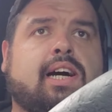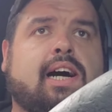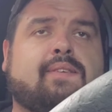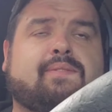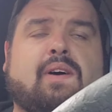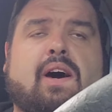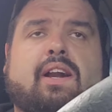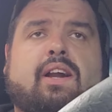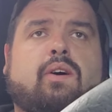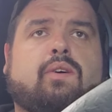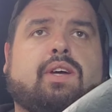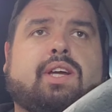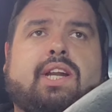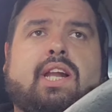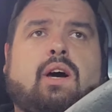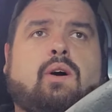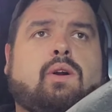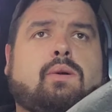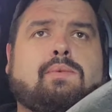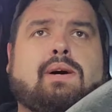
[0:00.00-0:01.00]
if I'd only
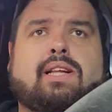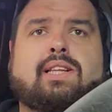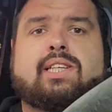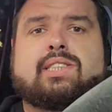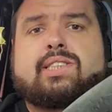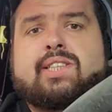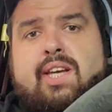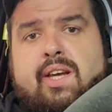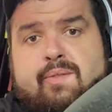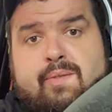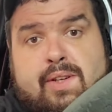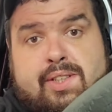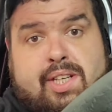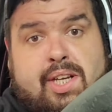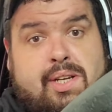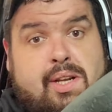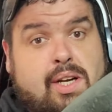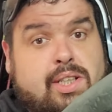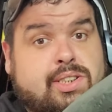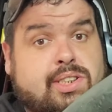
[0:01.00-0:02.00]
known about this 10,
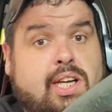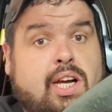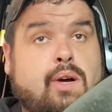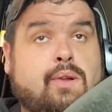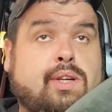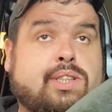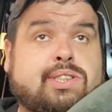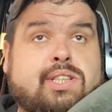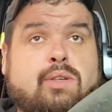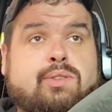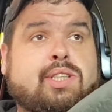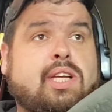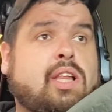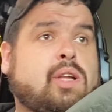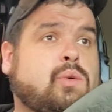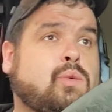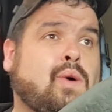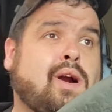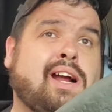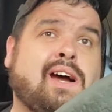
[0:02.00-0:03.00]
15 years ago, there's no
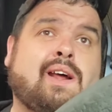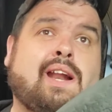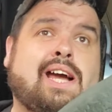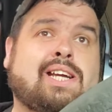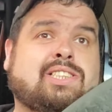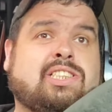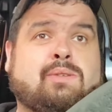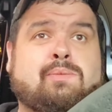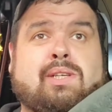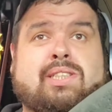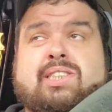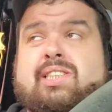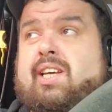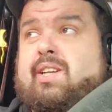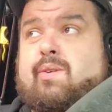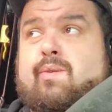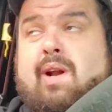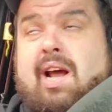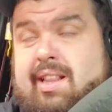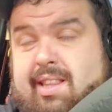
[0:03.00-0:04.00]
telling where I'd actually be
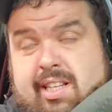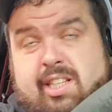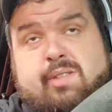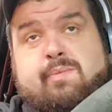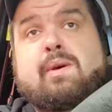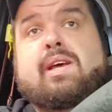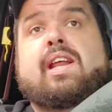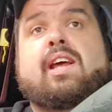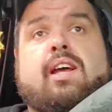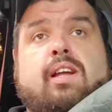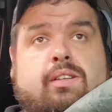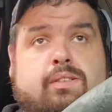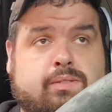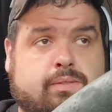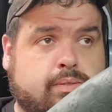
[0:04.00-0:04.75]
sitting right this minute.